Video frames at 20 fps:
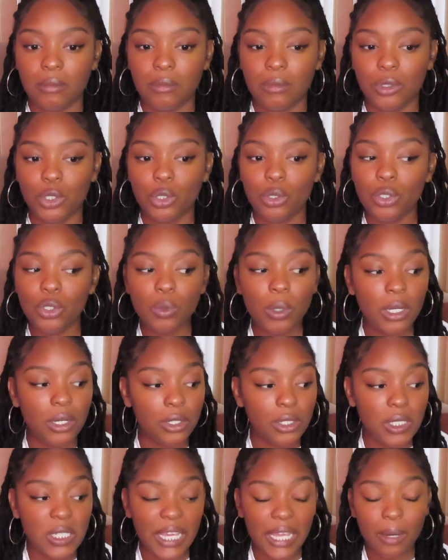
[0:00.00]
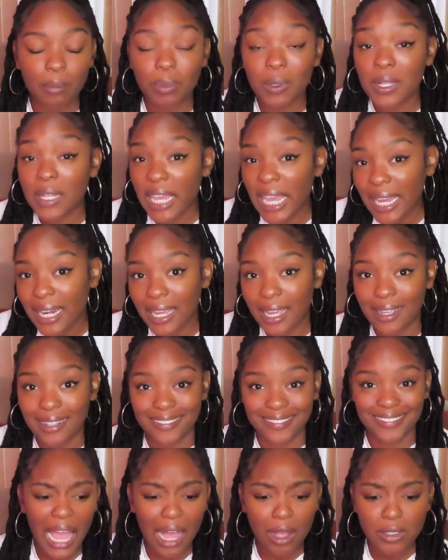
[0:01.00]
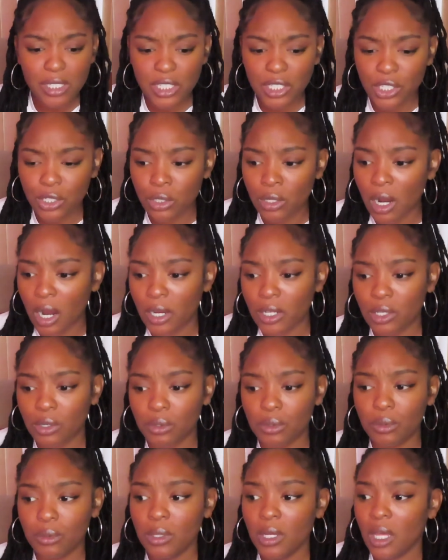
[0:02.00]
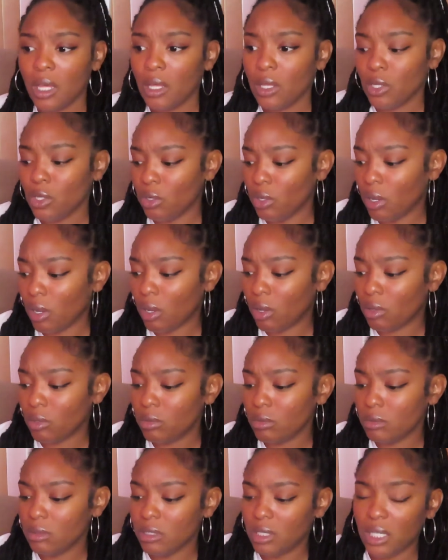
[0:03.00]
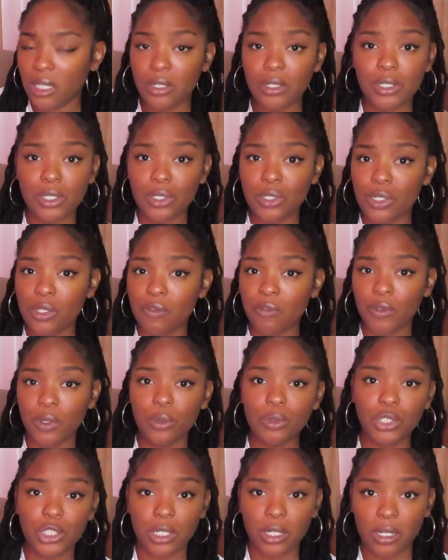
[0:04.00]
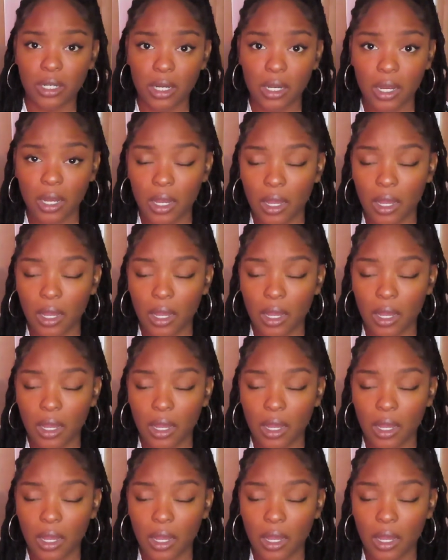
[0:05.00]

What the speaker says: Do you understand planning? How secure are you, years into the future?